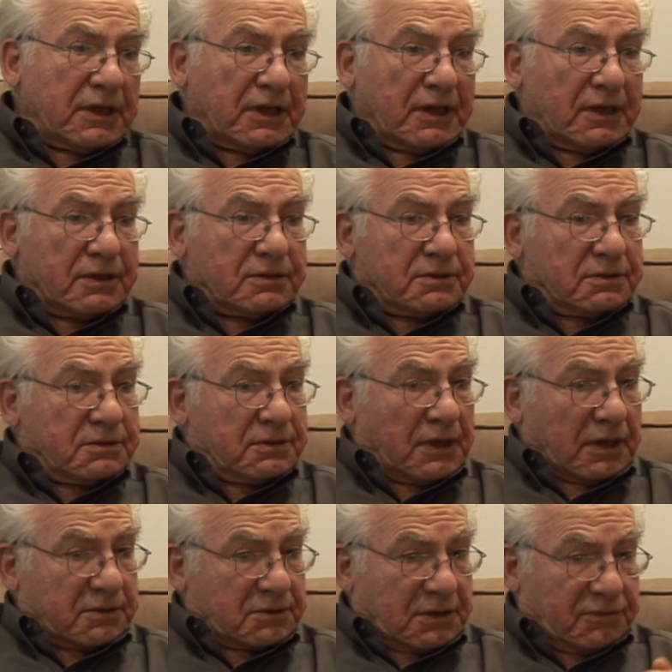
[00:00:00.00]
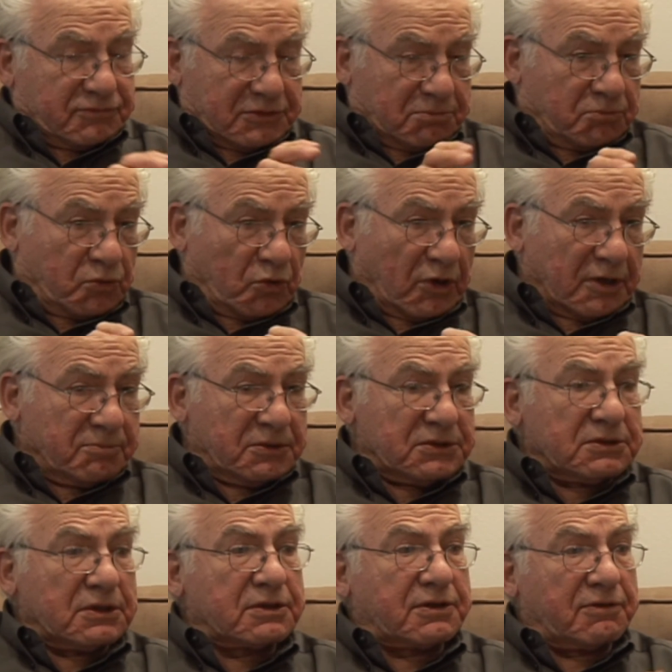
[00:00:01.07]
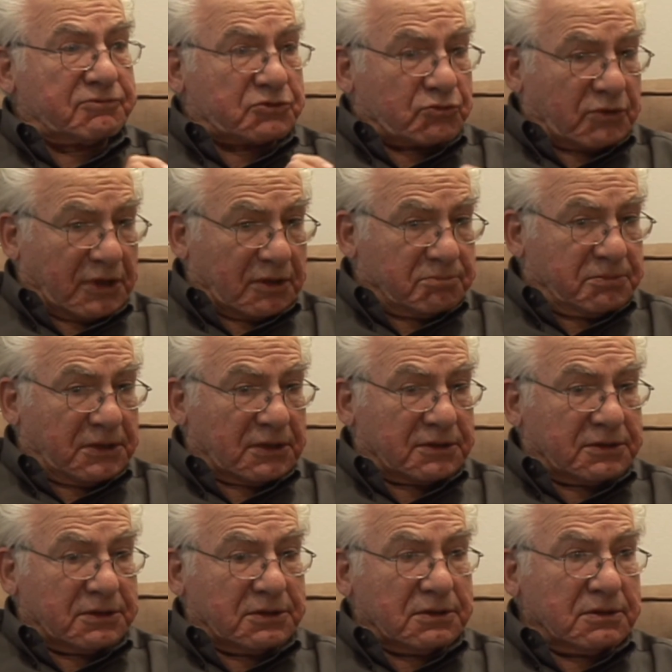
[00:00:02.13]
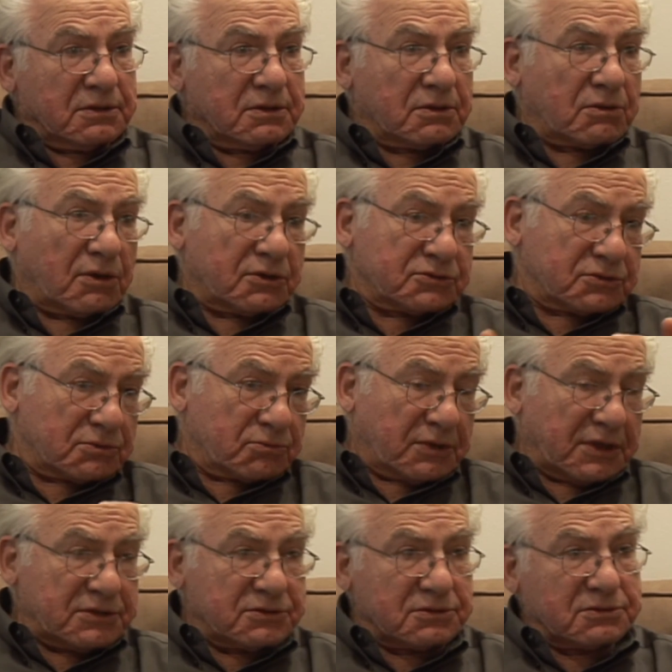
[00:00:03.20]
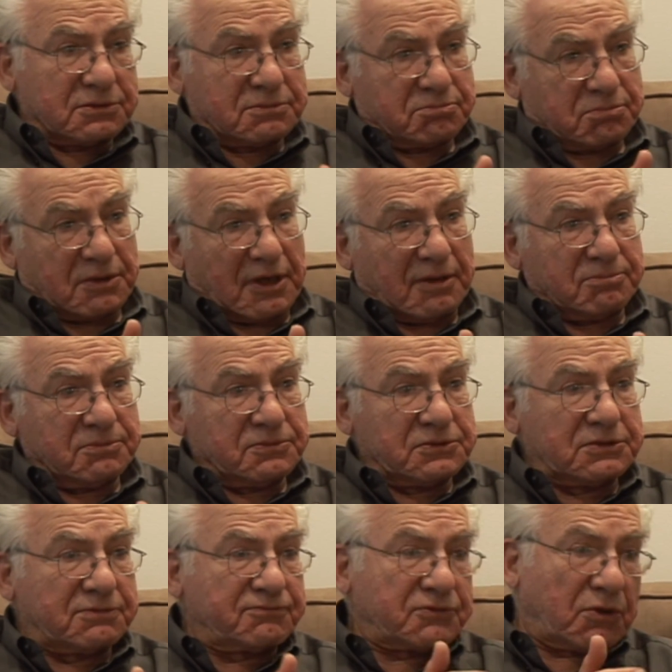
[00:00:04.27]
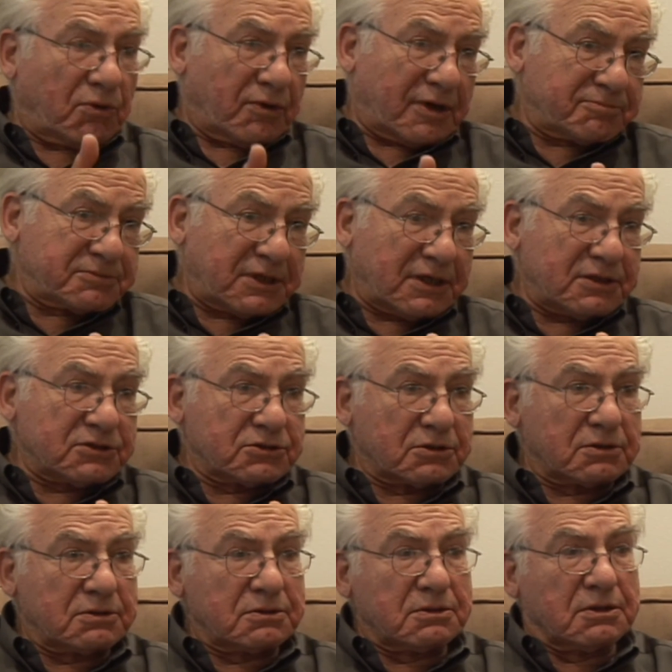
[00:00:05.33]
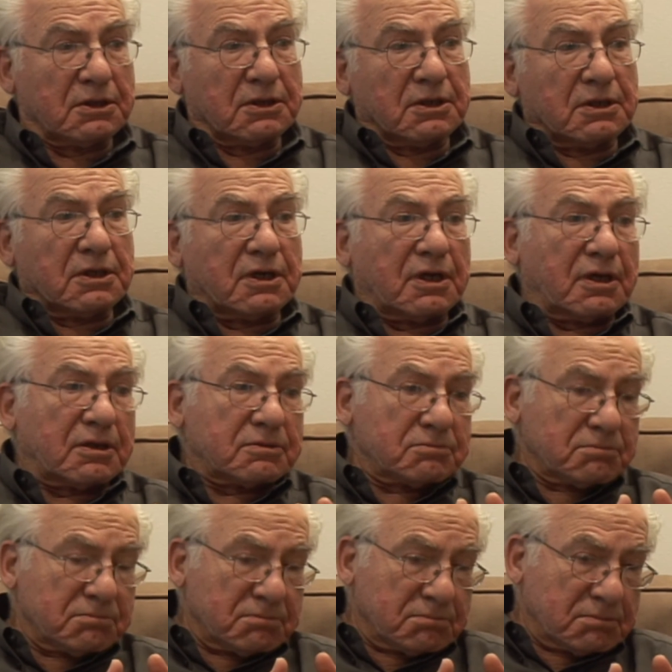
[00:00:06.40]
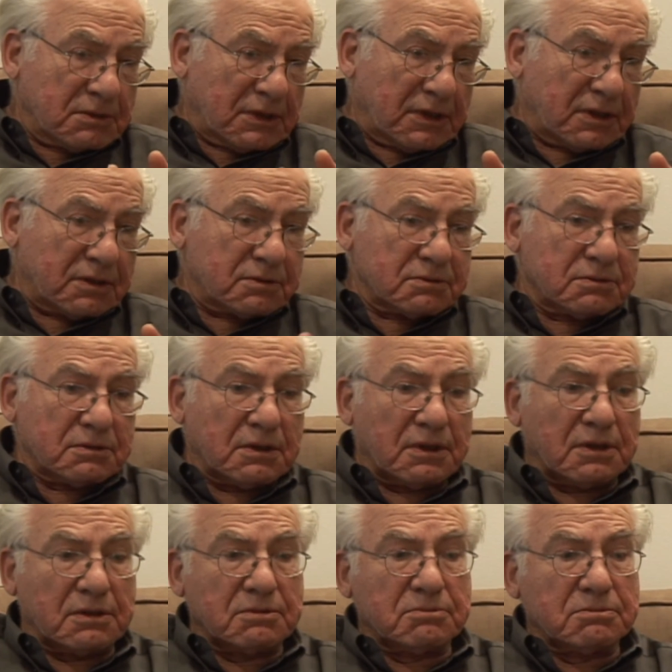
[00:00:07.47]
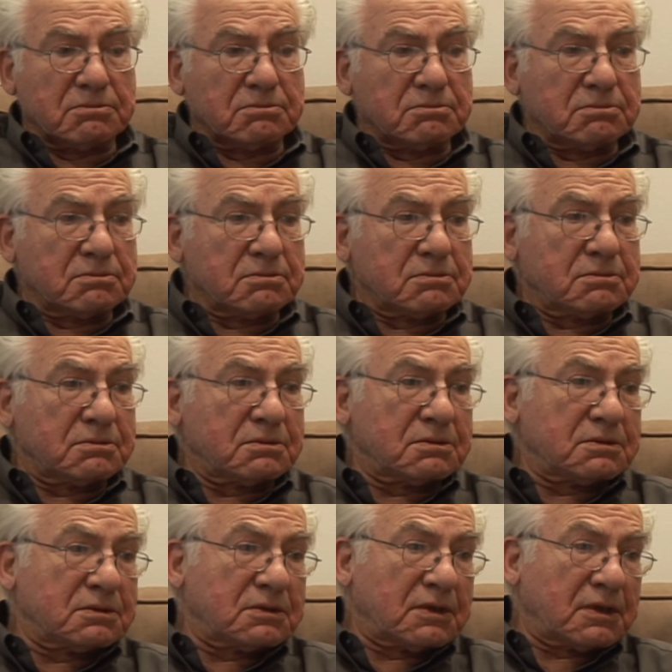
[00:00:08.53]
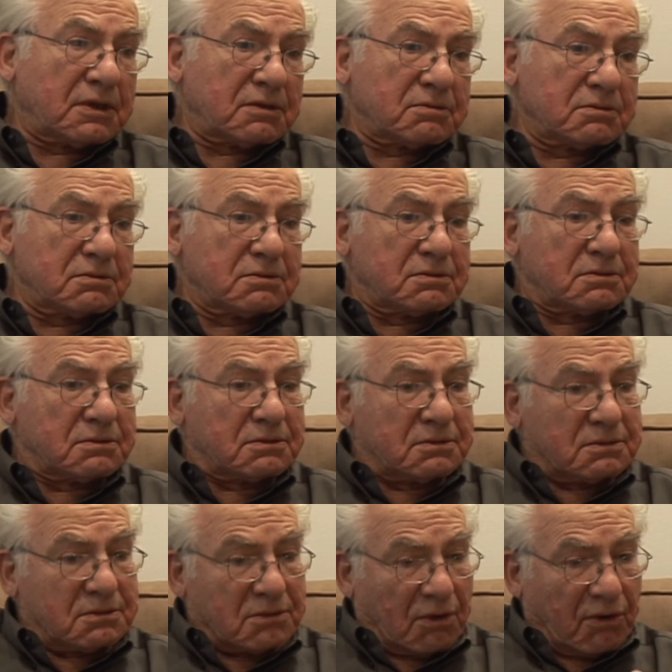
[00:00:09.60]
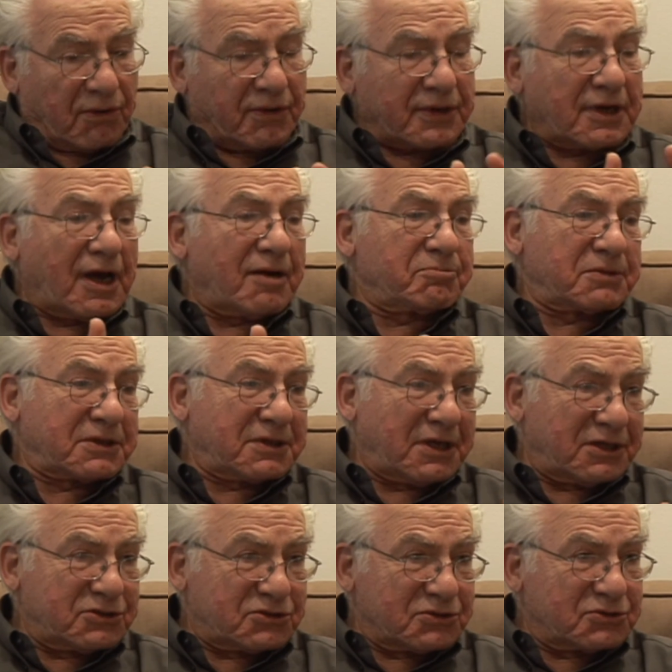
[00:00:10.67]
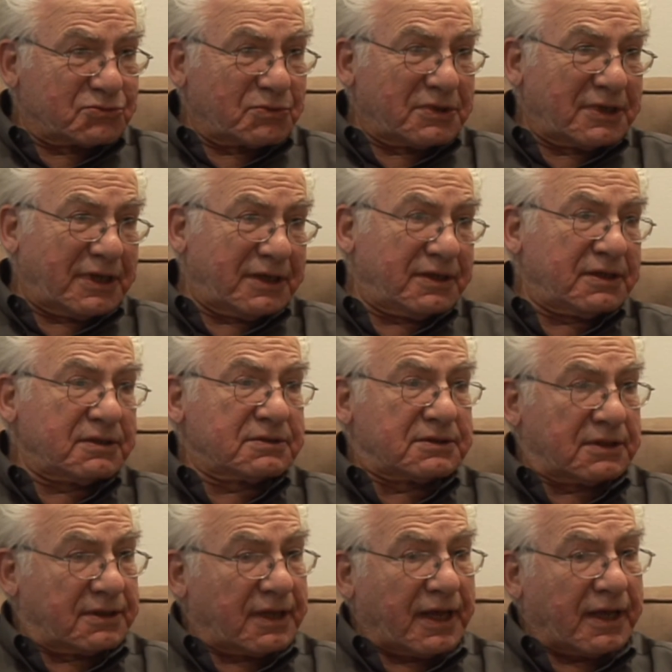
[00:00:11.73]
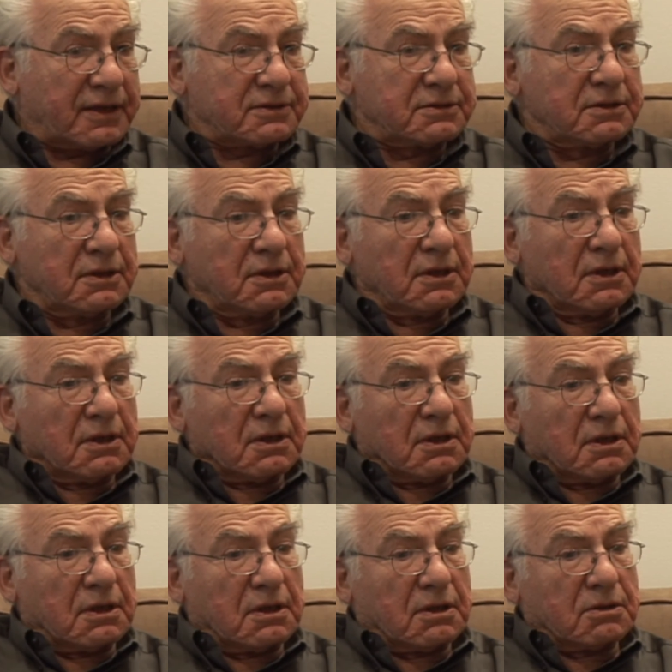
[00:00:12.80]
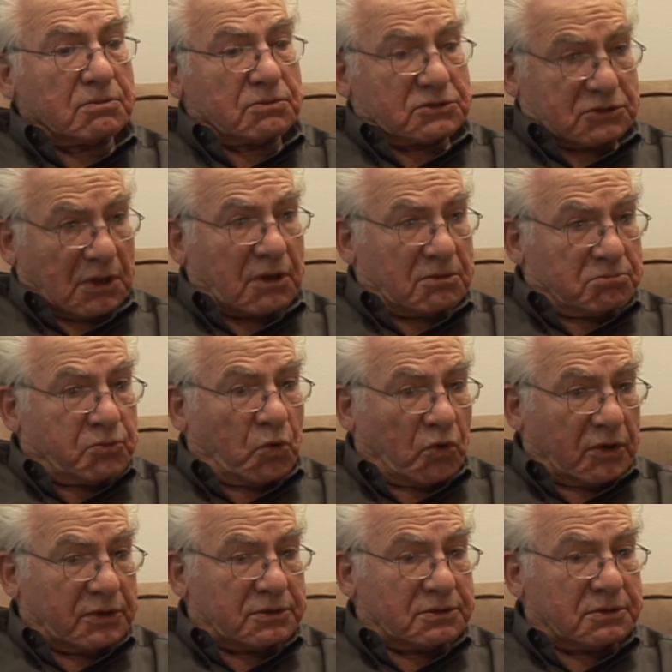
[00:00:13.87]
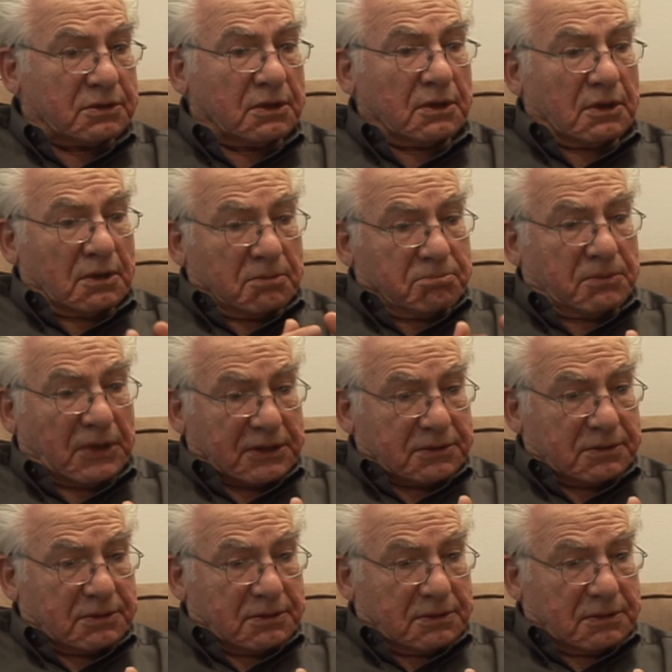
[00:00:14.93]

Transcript: and that gives employment, it gives credibility, it also raises problems of co-optation yeah, and, right. and, and, and, all the complications relating to that, uh, which are important. But